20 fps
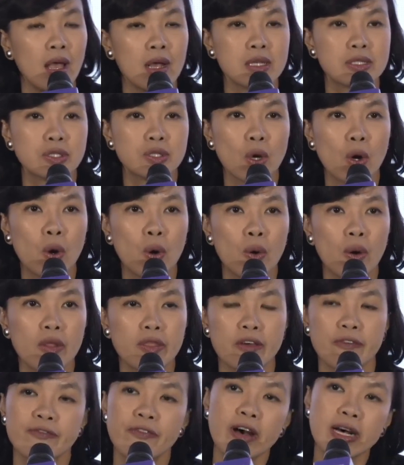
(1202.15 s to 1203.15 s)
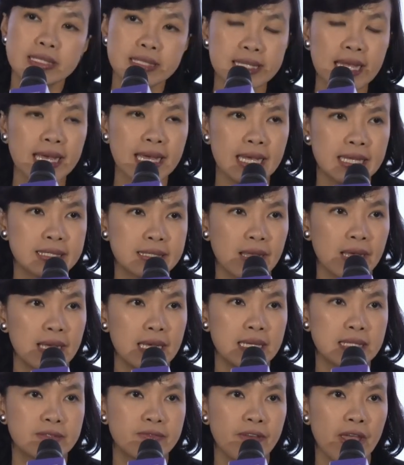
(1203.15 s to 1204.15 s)
So the first thing
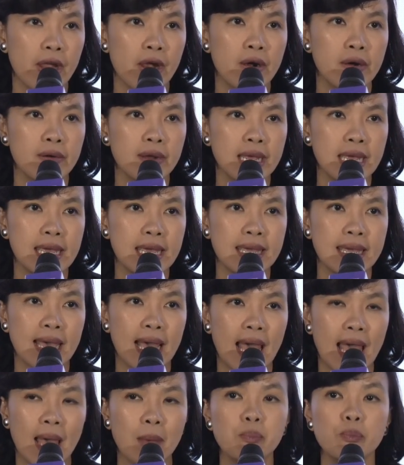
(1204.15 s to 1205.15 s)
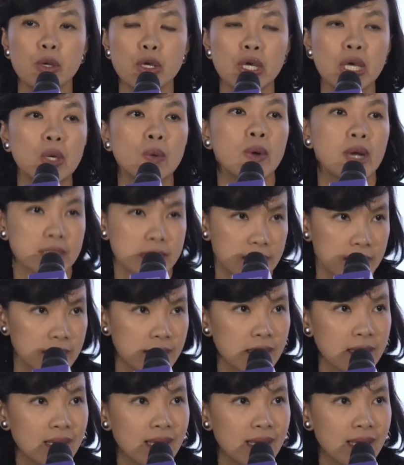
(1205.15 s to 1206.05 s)
is very ambiguous.